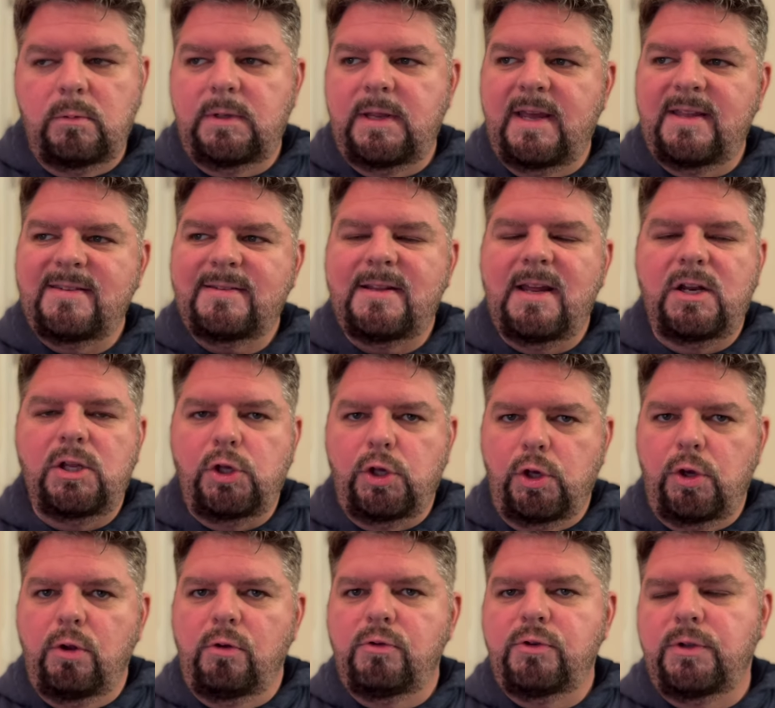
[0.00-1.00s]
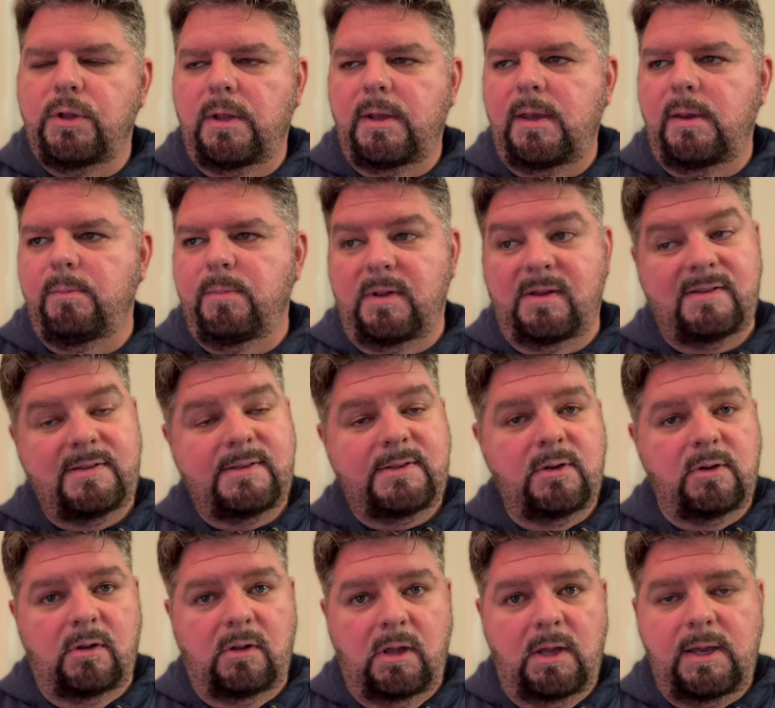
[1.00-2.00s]
Now, that's not a huge leap, but it's
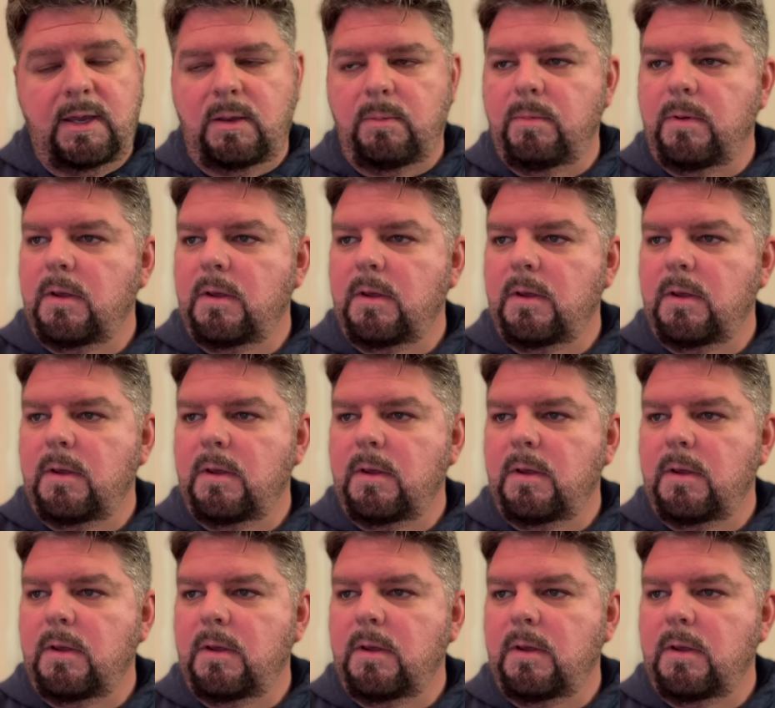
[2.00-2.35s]
still a leap.